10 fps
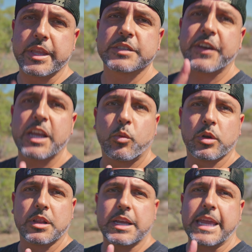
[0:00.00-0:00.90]
this video,
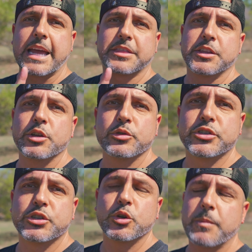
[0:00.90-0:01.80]
we're looking at the new
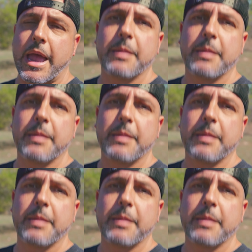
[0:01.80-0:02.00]
Zoom